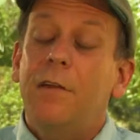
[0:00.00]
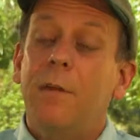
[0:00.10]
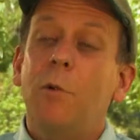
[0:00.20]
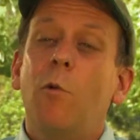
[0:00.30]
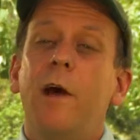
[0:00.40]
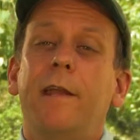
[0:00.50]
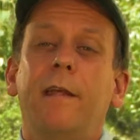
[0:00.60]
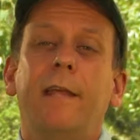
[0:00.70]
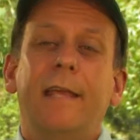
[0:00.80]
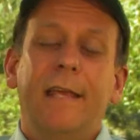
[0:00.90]
Number one,
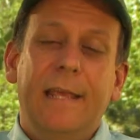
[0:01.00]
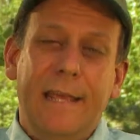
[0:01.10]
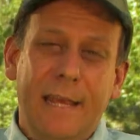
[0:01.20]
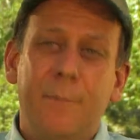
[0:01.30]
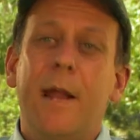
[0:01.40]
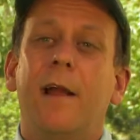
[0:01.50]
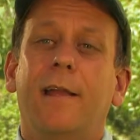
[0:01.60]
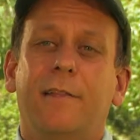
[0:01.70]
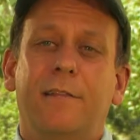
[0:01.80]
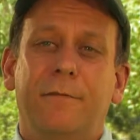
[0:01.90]
eat
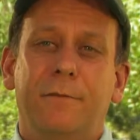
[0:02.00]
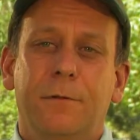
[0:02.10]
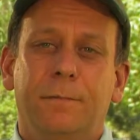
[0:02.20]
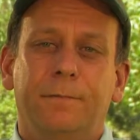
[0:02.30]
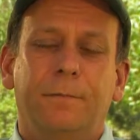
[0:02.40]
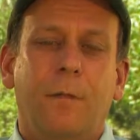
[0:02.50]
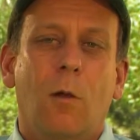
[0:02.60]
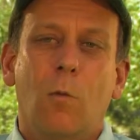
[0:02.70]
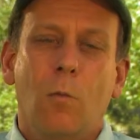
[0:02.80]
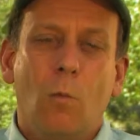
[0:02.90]
American seafood.
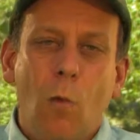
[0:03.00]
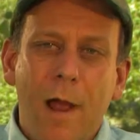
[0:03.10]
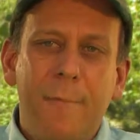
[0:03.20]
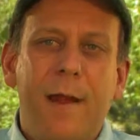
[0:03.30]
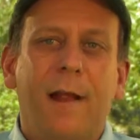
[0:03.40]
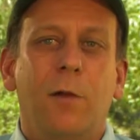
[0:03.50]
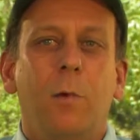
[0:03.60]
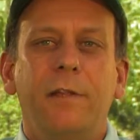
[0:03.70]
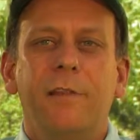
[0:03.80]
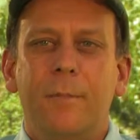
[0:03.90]
Why American?
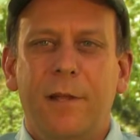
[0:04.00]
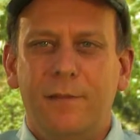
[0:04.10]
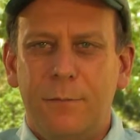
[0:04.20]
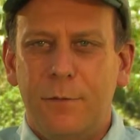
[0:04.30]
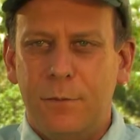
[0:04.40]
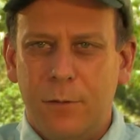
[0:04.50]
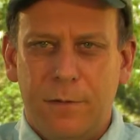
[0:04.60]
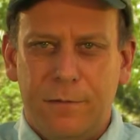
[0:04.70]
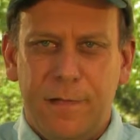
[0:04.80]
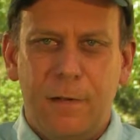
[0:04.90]
Well, it's not because I'm some sort
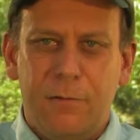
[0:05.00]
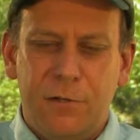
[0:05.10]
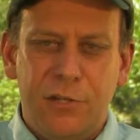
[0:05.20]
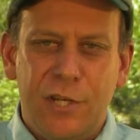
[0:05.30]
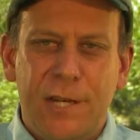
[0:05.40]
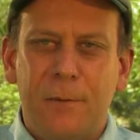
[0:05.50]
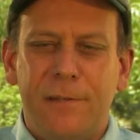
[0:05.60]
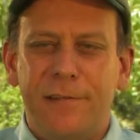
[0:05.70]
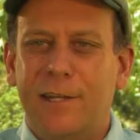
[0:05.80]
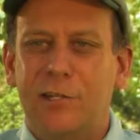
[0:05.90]
of, you know,
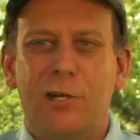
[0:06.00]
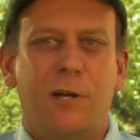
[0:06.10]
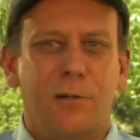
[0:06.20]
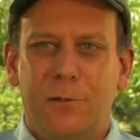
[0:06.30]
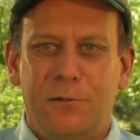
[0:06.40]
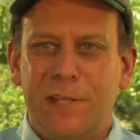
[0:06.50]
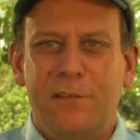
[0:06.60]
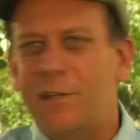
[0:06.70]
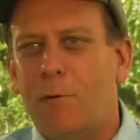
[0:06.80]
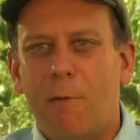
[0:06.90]
jingoistic jerk who
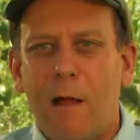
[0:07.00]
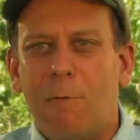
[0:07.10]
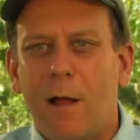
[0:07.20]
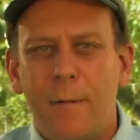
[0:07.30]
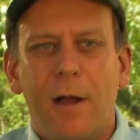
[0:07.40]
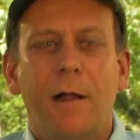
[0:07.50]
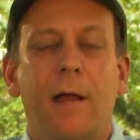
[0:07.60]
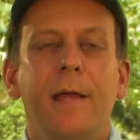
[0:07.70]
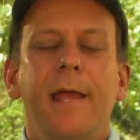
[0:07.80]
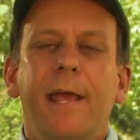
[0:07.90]
says, you know, rah, rah,
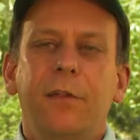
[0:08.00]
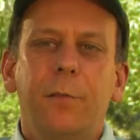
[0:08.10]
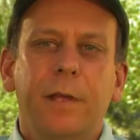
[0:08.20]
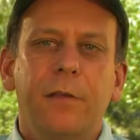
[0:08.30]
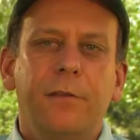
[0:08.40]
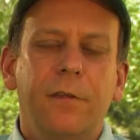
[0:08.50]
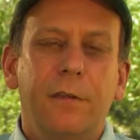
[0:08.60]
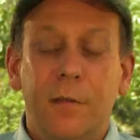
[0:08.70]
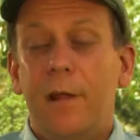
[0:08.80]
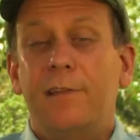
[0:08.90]
America. It's because
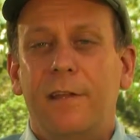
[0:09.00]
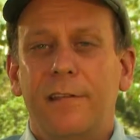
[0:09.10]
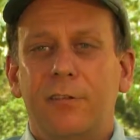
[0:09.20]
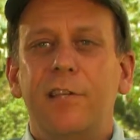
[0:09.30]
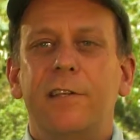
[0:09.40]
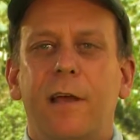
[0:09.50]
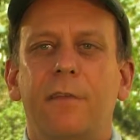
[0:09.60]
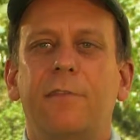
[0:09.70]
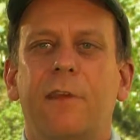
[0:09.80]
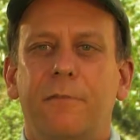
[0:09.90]
the United States actually
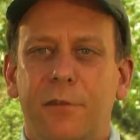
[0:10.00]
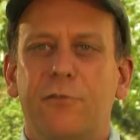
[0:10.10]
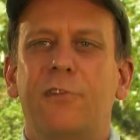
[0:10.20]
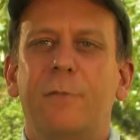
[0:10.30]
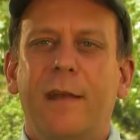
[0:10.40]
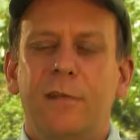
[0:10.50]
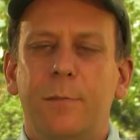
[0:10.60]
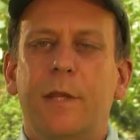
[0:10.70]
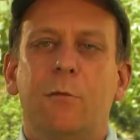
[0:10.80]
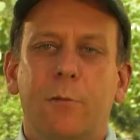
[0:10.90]
does fisheries
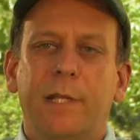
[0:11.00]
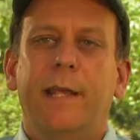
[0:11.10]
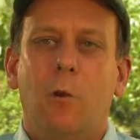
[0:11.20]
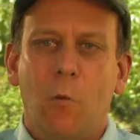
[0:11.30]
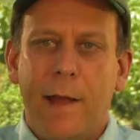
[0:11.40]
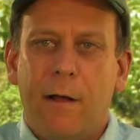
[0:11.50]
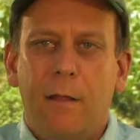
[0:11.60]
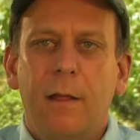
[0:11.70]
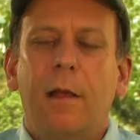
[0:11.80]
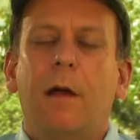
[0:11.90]
management really well.
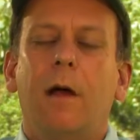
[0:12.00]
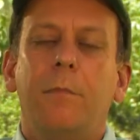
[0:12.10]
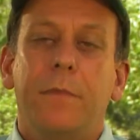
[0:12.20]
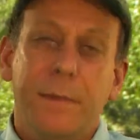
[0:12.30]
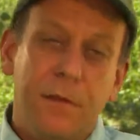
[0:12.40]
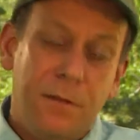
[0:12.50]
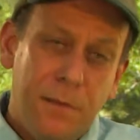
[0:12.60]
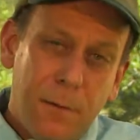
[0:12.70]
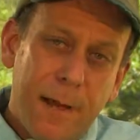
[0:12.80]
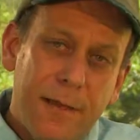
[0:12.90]
Um, the,
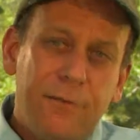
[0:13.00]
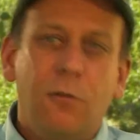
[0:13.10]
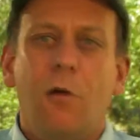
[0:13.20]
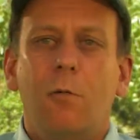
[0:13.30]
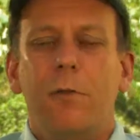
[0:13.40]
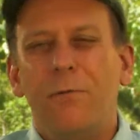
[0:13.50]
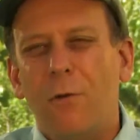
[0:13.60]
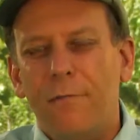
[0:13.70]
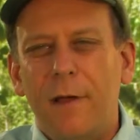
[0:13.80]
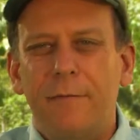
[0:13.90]
the US, along with
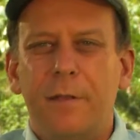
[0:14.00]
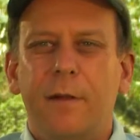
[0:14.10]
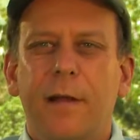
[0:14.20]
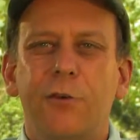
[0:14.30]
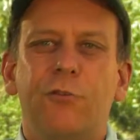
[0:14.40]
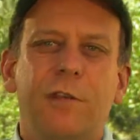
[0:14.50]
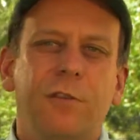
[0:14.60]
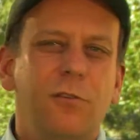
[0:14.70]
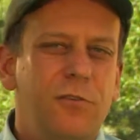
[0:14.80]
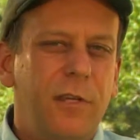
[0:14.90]
four or five other
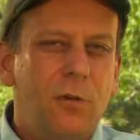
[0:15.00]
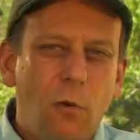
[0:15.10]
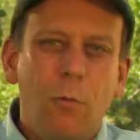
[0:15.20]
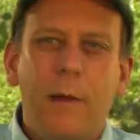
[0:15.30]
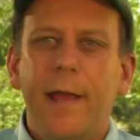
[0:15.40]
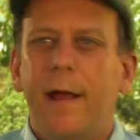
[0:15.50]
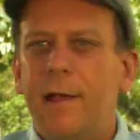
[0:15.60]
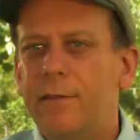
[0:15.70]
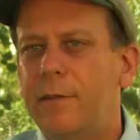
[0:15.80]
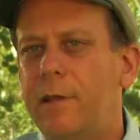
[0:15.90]
countries, usually Norway,
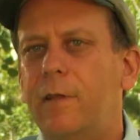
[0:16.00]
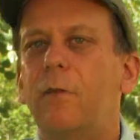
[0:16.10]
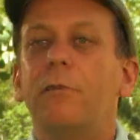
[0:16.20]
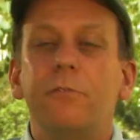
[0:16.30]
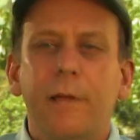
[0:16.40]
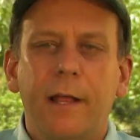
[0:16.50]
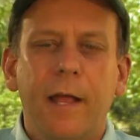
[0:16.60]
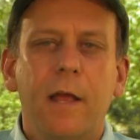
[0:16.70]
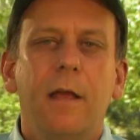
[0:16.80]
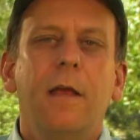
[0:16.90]
Iceland,
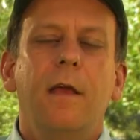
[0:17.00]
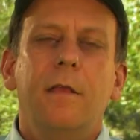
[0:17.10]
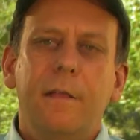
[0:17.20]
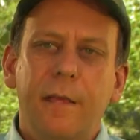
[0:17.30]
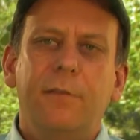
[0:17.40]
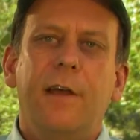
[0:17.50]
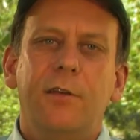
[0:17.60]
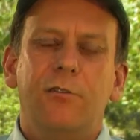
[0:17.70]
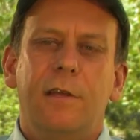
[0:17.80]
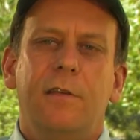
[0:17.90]
Australia, these
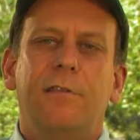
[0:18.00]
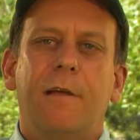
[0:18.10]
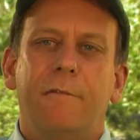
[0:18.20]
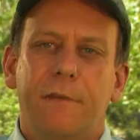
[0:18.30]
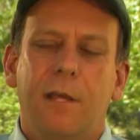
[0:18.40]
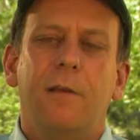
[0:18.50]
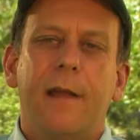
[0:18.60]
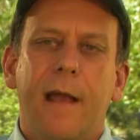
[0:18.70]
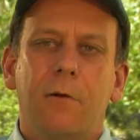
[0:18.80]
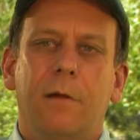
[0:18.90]
countries have
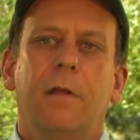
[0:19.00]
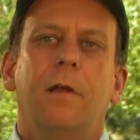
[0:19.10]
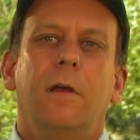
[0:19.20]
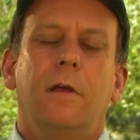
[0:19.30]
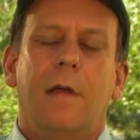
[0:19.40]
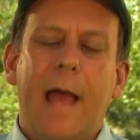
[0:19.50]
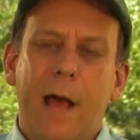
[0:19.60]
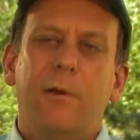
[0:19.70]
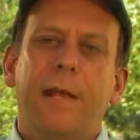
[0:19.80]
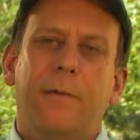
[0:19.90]
figured out
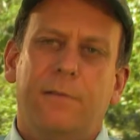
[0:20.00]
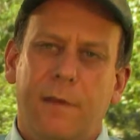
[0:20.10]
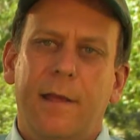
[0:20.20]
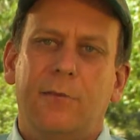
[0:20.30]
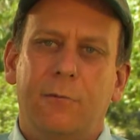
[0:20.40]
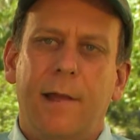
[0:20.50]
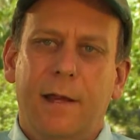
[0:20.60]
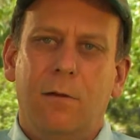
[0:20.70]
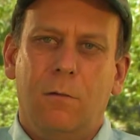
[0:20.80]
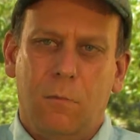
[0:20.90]
how to get the science
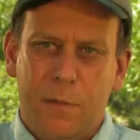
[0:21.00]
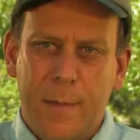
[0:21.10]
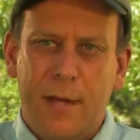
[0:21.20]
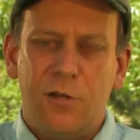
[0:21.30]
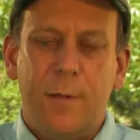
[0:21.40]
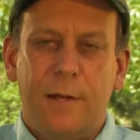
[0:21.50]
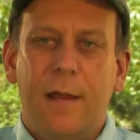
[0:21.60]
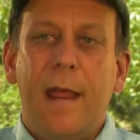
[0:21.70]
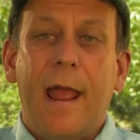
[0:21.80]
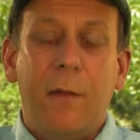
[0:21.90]
right with management.
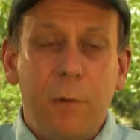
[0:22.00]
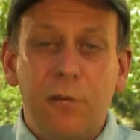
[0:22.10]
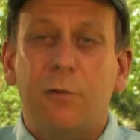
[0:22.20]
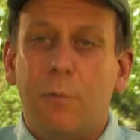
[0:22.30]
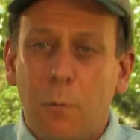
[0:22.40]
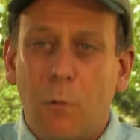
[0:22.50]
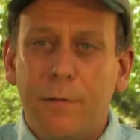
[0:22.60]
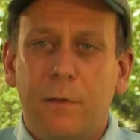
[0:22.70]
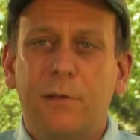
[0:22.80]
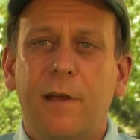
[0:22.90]
And we should
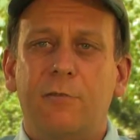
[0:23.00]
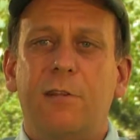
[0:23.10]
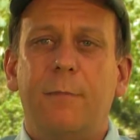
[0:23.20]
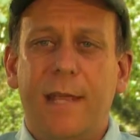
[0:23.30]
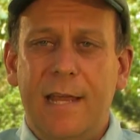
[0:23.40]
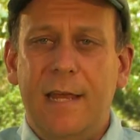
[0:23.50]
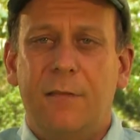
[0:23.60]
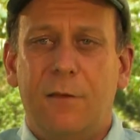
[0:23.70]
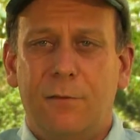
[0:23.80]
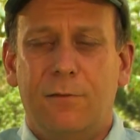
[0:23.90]
reward those countries by
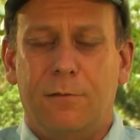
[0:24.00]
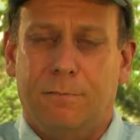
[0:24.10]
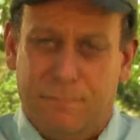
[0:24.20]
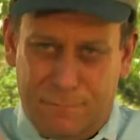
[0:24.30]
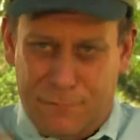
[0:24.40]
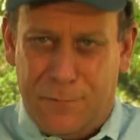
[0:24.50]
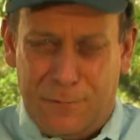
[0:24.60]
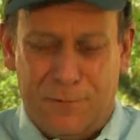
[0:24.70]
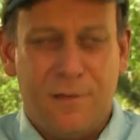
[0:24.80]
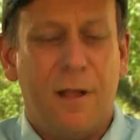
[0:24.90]
eating those
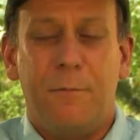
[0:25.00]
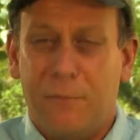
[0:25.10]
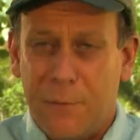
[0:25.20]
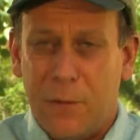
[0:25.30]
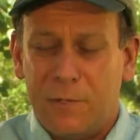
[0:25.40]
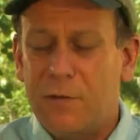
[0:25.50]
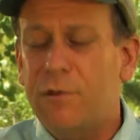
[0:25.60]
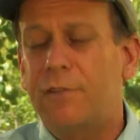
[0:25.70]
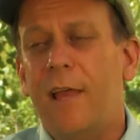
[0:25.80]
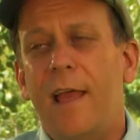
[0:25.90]
foods um, from those
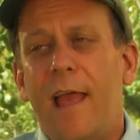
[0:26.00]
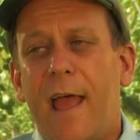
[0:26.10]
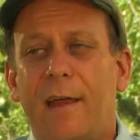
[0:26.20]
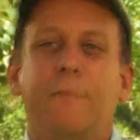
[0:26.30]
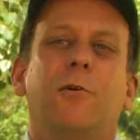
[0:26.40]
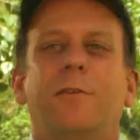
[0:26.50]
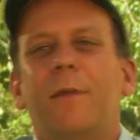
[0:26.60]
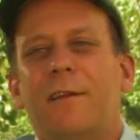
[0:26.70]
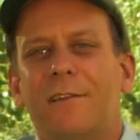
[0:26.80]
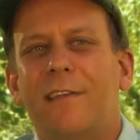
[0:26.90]
countries. And of course, I'm
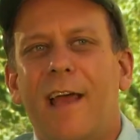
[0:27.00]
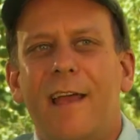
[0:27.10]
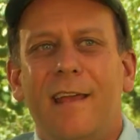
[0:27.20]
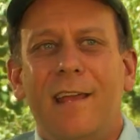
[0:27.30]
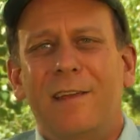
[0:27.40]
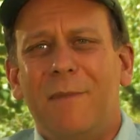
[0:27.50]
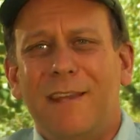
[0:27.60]
not going to say in